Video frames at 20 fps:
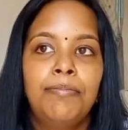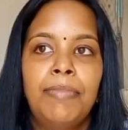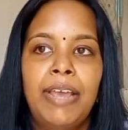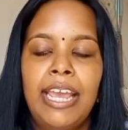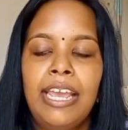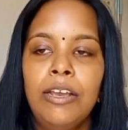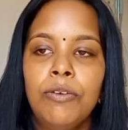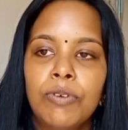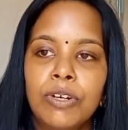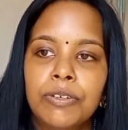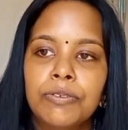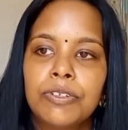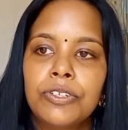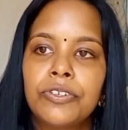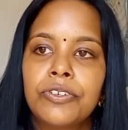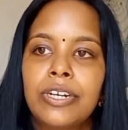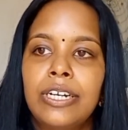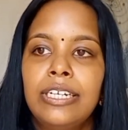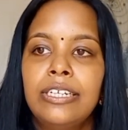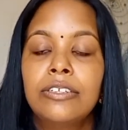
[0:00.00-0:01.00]
May, what was
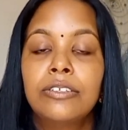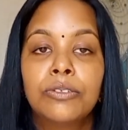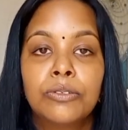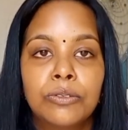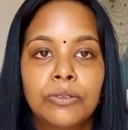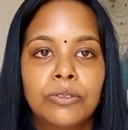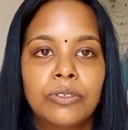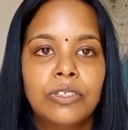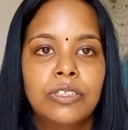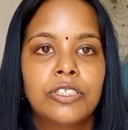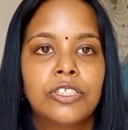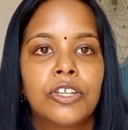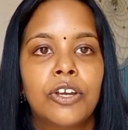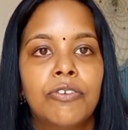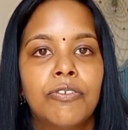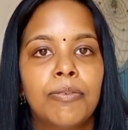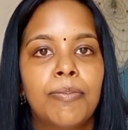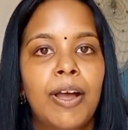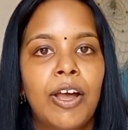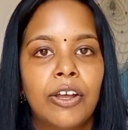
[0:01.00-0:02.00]
really cool, so
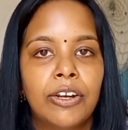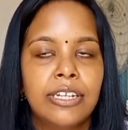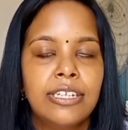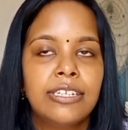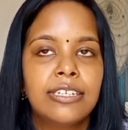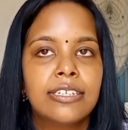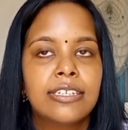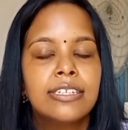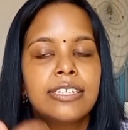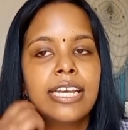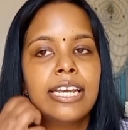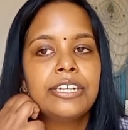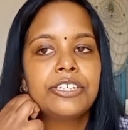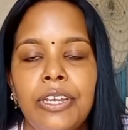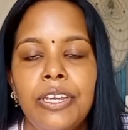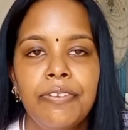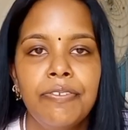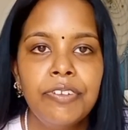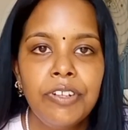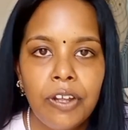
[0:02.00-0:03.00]
for my honors dissertation,
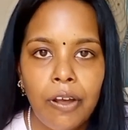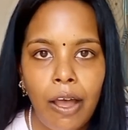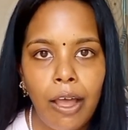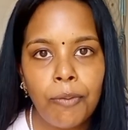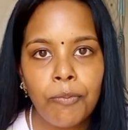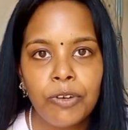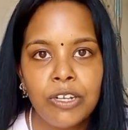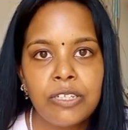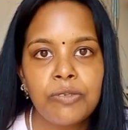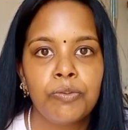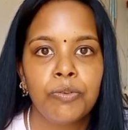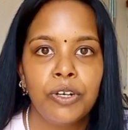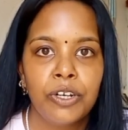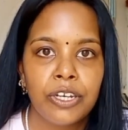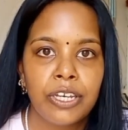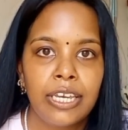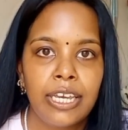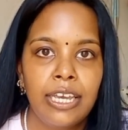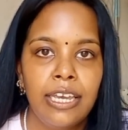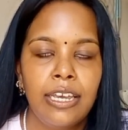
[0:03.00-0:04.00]
even though I was
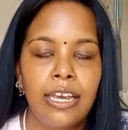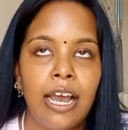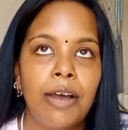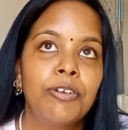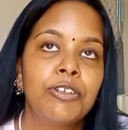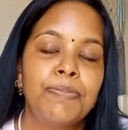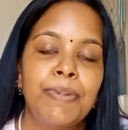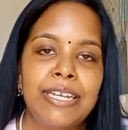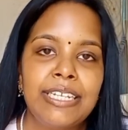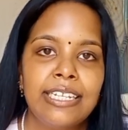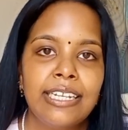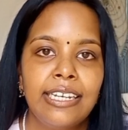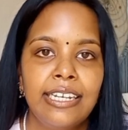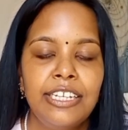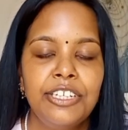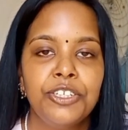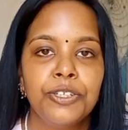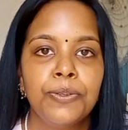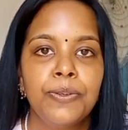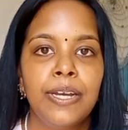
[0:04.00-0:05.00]
basically
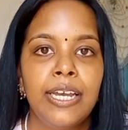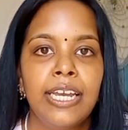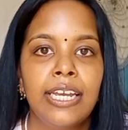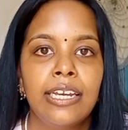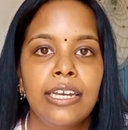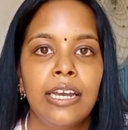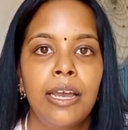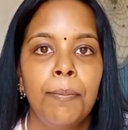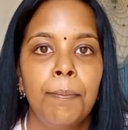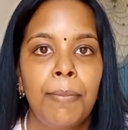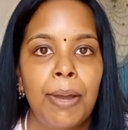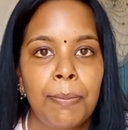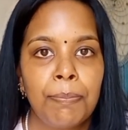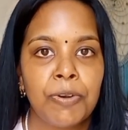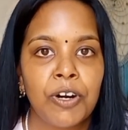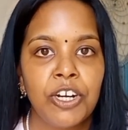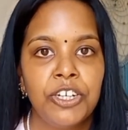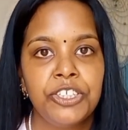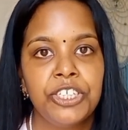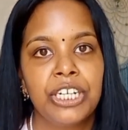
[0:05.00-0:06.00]
doing my
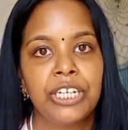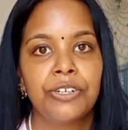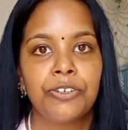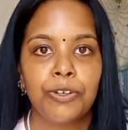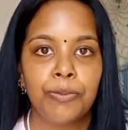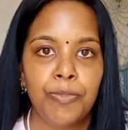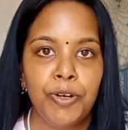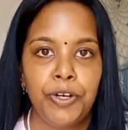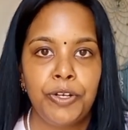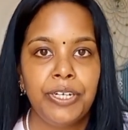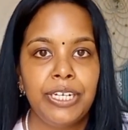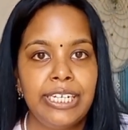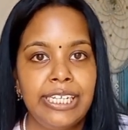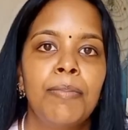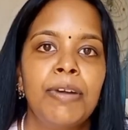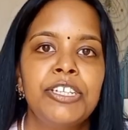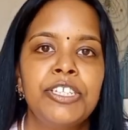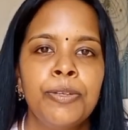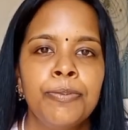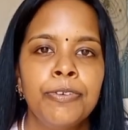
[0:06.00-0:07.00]
project remotely, my
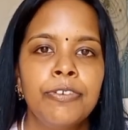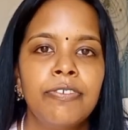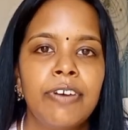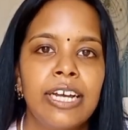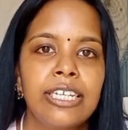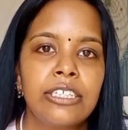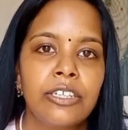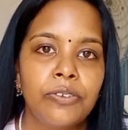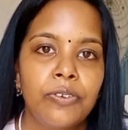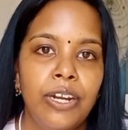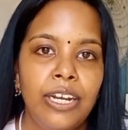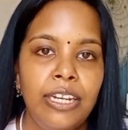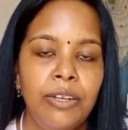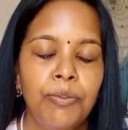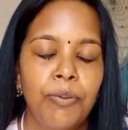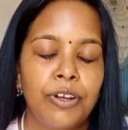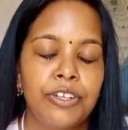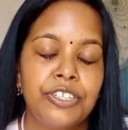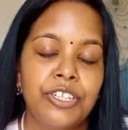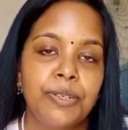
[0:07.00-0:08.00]
supervisor really
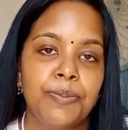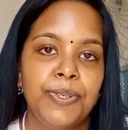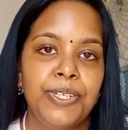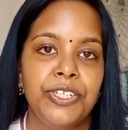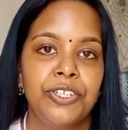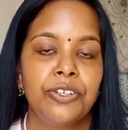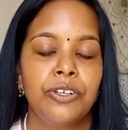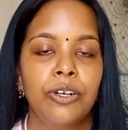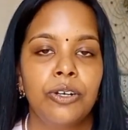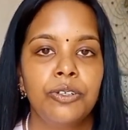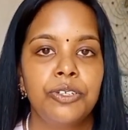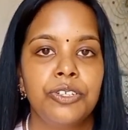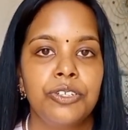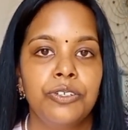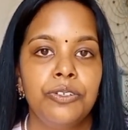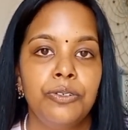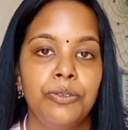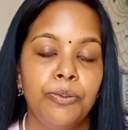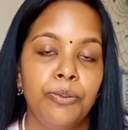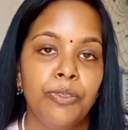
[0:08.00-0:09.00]
wanted me to go
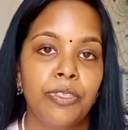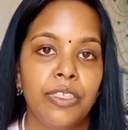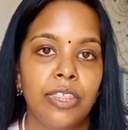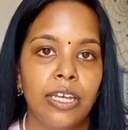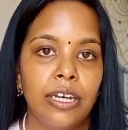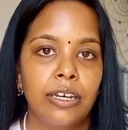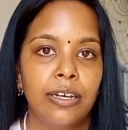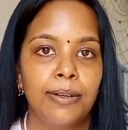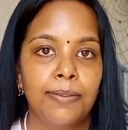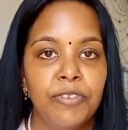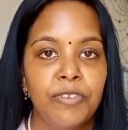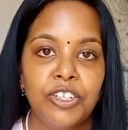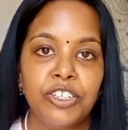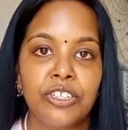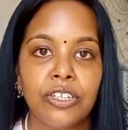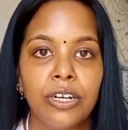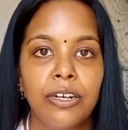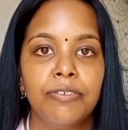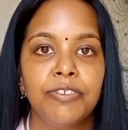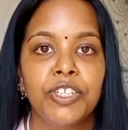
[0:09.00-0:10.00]
to the
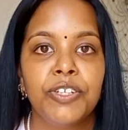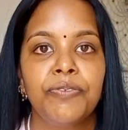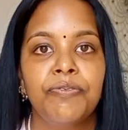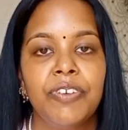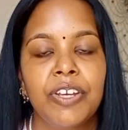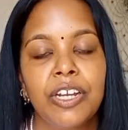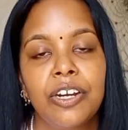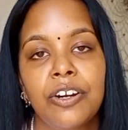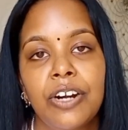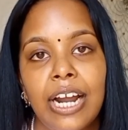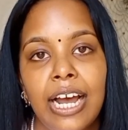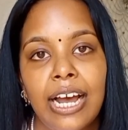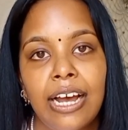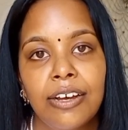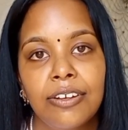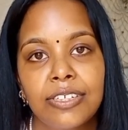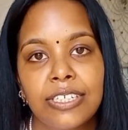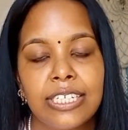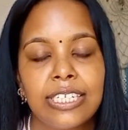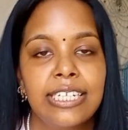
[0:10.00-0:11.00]
reserve to figure
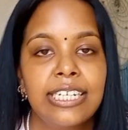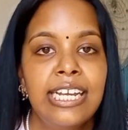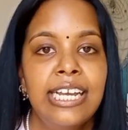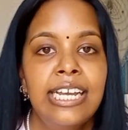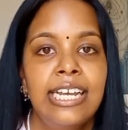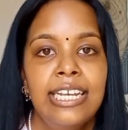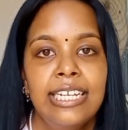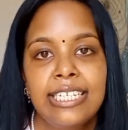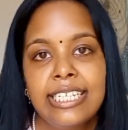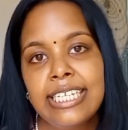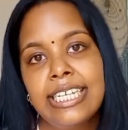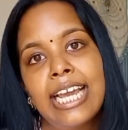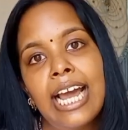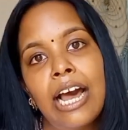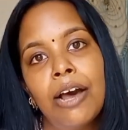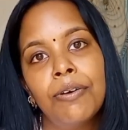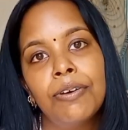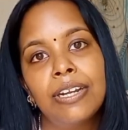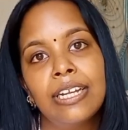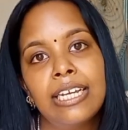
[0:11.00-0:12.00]
out and see
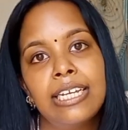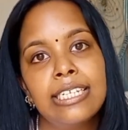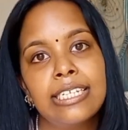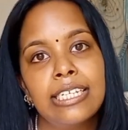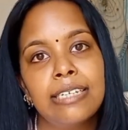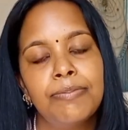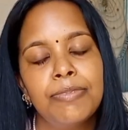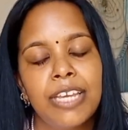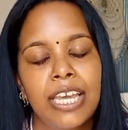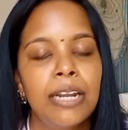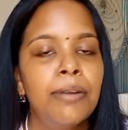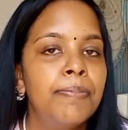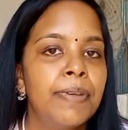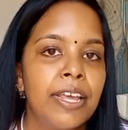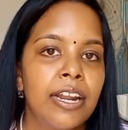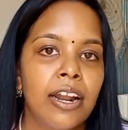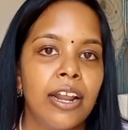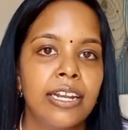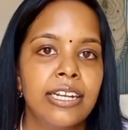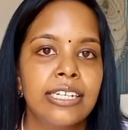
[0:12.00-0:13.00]
how it is and get a
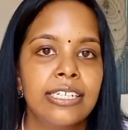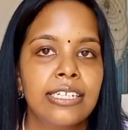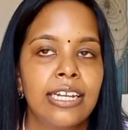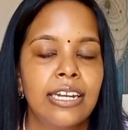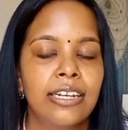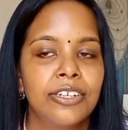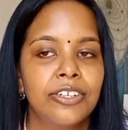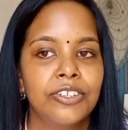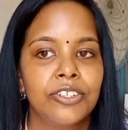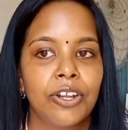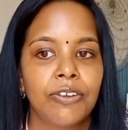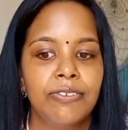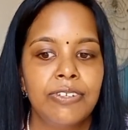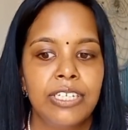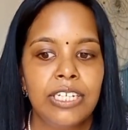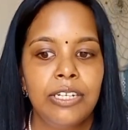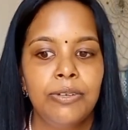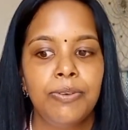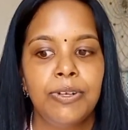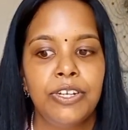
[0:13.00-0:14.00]
better understanding, because
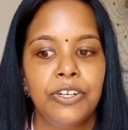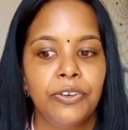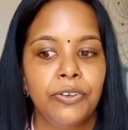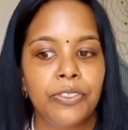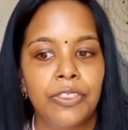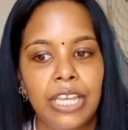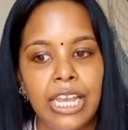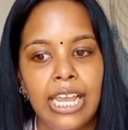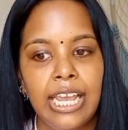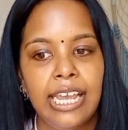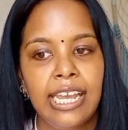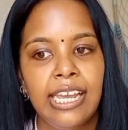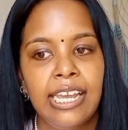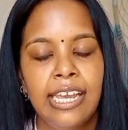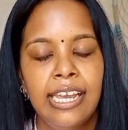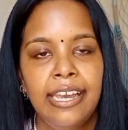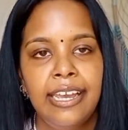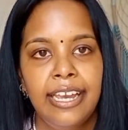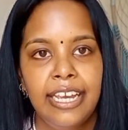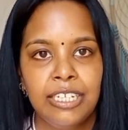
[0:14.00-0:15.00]
obviously when you're there,
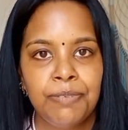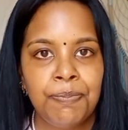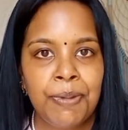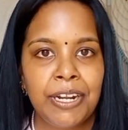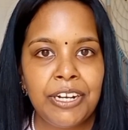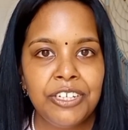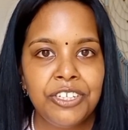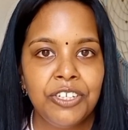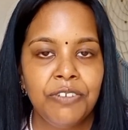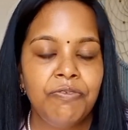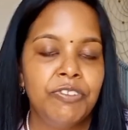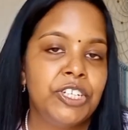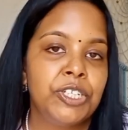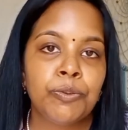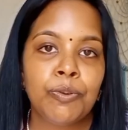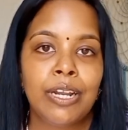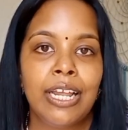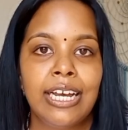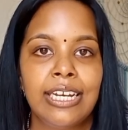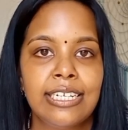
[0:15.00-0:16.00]
it's better to
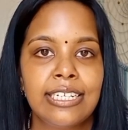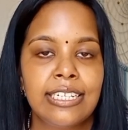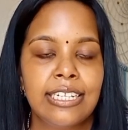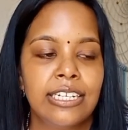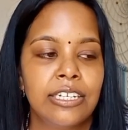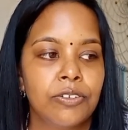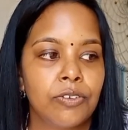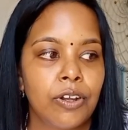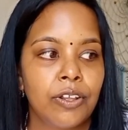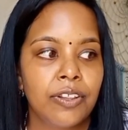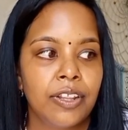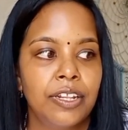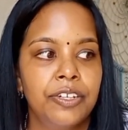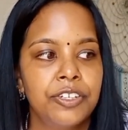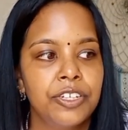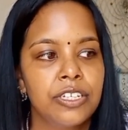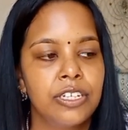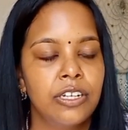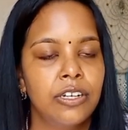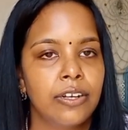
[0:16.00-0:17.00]
visualize things rather than
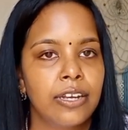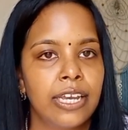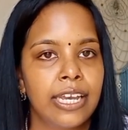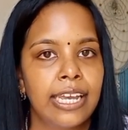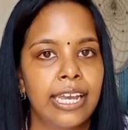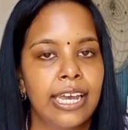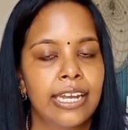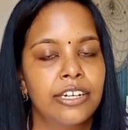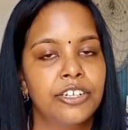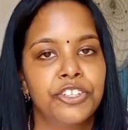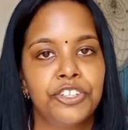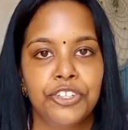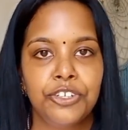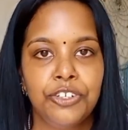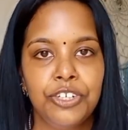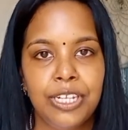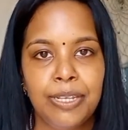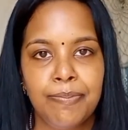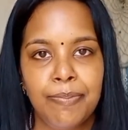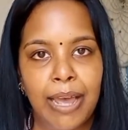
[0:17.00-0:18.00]
just looking at a
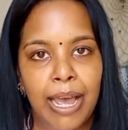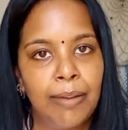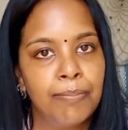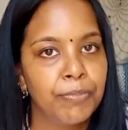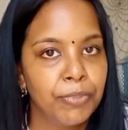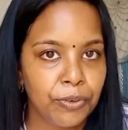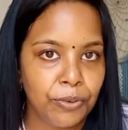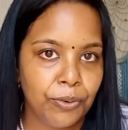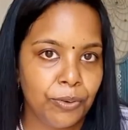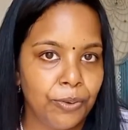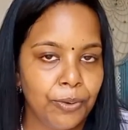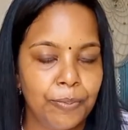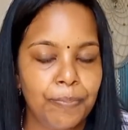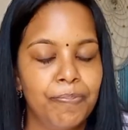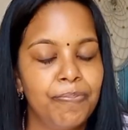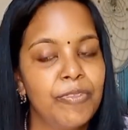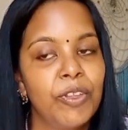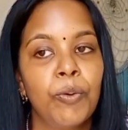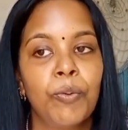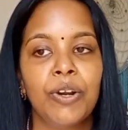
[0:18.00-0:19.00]
2D map or
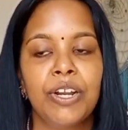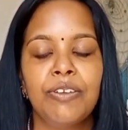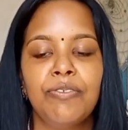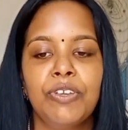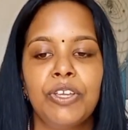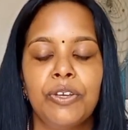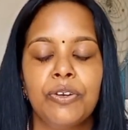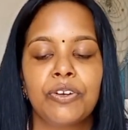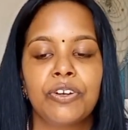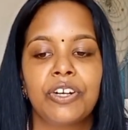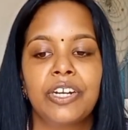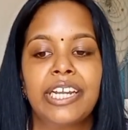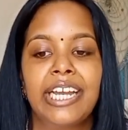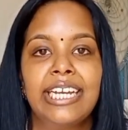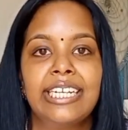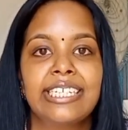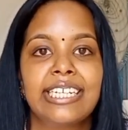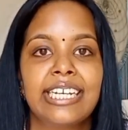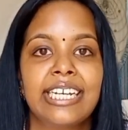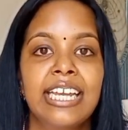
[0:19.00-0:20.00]
whatever you're
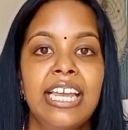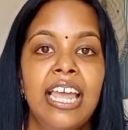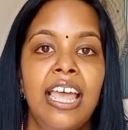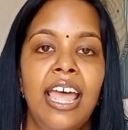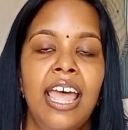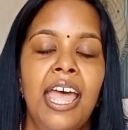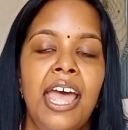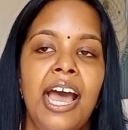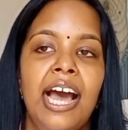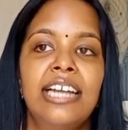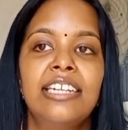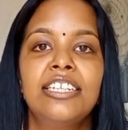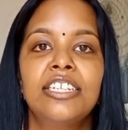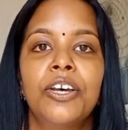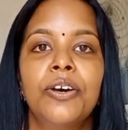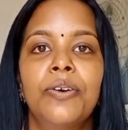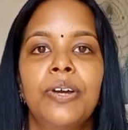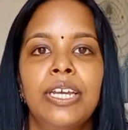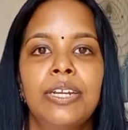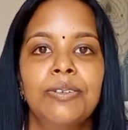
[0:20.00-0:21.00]
creating. And
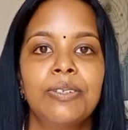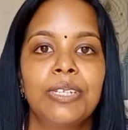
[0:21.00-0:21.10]
so it was